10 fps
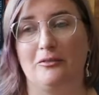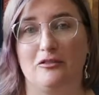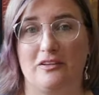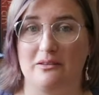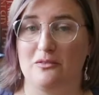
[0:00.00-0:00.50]

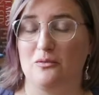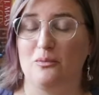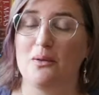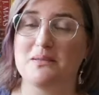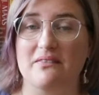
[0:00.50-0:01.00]
for the
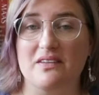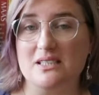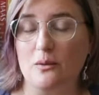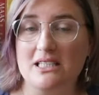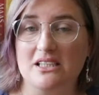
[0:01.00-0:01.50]
purpose of this
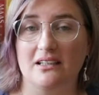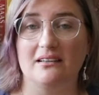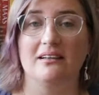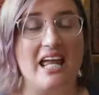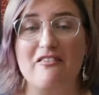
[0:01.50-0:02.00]

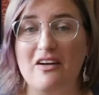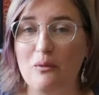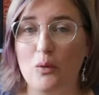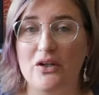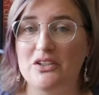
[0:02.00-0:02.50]
question, if I
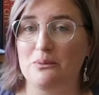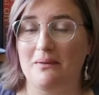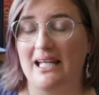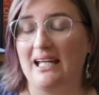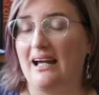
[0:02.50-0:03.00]
were to
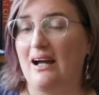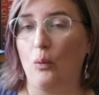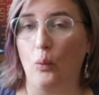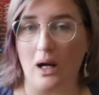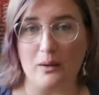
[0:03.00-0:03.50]
make
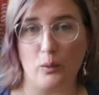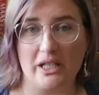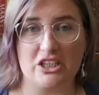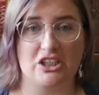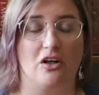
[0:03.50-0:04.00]
one
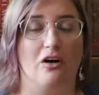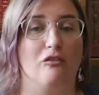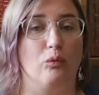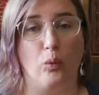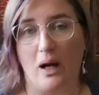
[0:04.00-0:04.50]
wish of
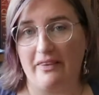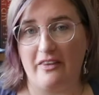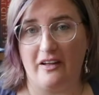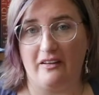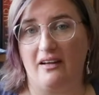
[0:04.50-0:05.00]
one
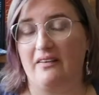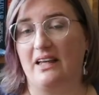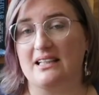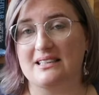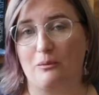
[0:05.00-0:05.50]
thing
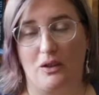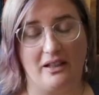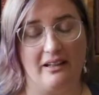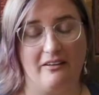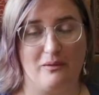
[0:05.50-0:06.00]
that someone
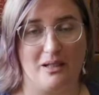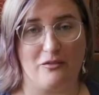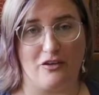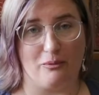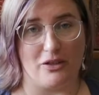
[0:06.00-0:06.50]
could give me
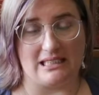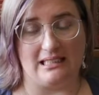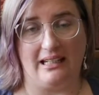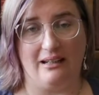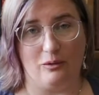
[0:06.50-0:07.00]
for a
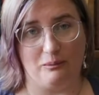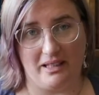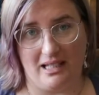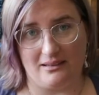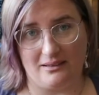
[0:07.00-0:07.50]
present, it would be
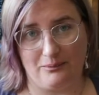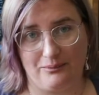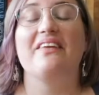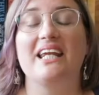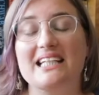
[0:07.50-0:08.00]
that.
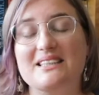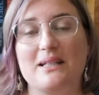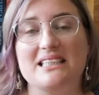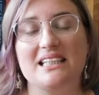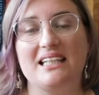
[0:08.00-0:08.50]
The next
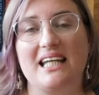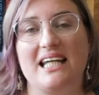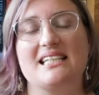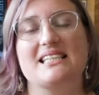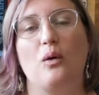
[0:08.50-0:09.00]
question
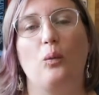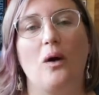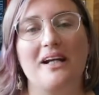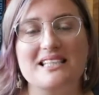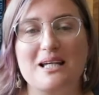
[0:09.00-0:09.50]
is,
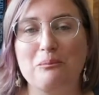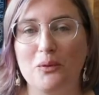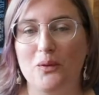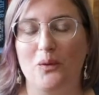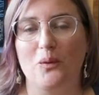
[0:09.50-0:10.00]
what is a
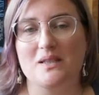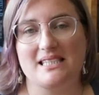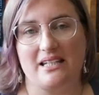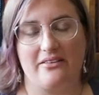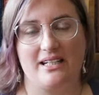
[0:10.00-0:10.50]
book or
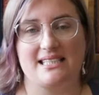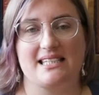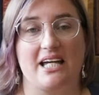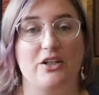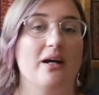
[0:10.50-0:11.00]
series
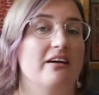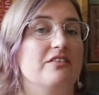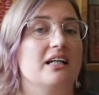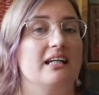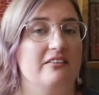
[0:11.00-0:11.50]
that you have
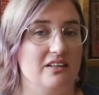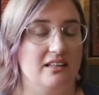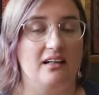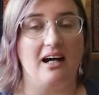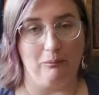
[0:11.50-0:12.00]

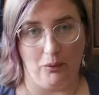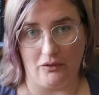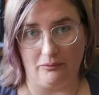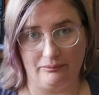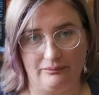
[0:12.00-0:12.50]
given up
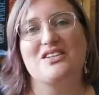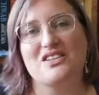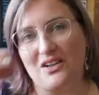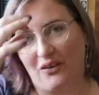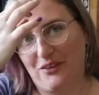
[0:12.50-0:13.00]
on?
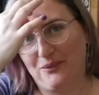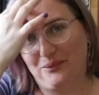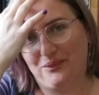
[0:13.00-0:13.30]
So,